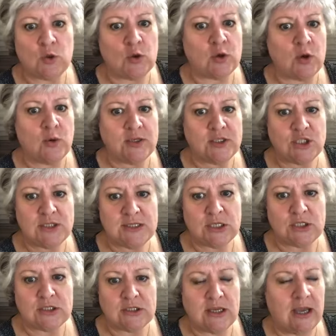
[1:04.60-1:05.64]
or questions that,
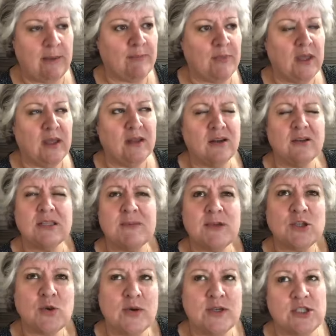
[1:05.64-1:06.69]
not so
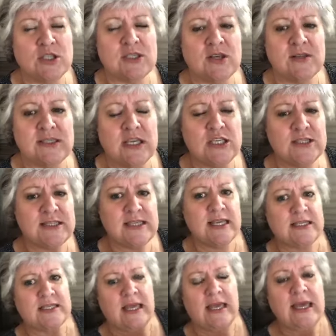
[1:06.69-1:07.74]
much questions, because they're just
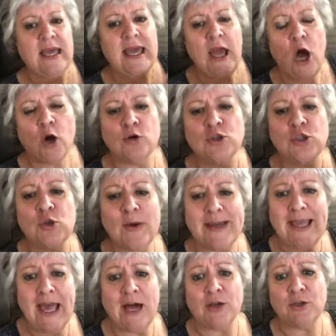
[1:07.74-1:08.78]
there to hold you
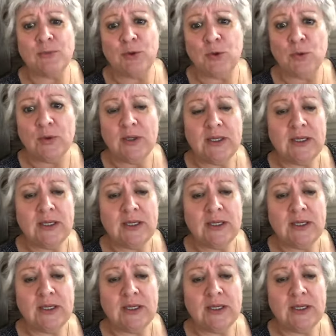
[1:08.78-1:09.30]
accountable.